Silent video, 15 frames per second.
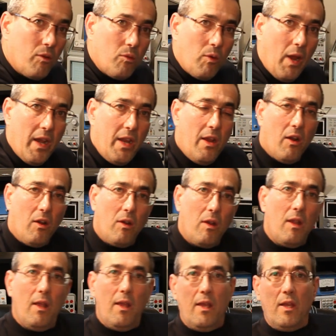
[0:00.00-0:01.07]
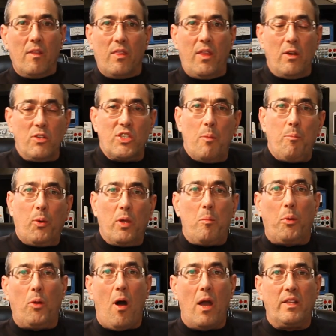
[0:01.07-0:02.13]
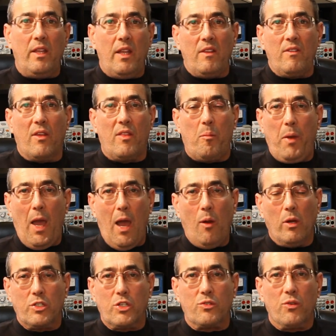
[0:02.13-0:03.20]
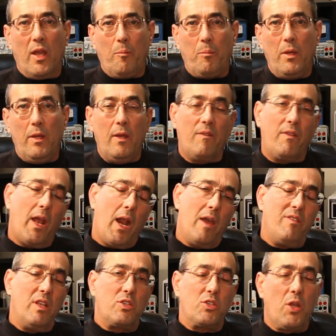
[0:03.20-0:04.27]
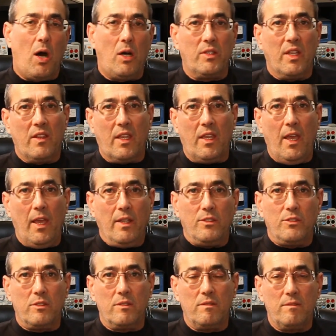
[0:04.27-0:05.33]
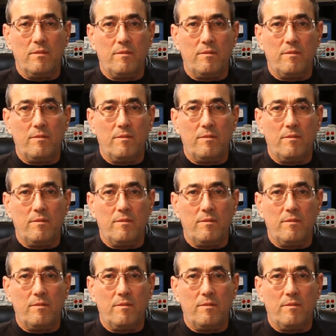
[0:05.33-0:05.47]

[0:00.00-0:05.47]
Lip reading: right here. They're simply plugged into the power strip that I've installed in the case.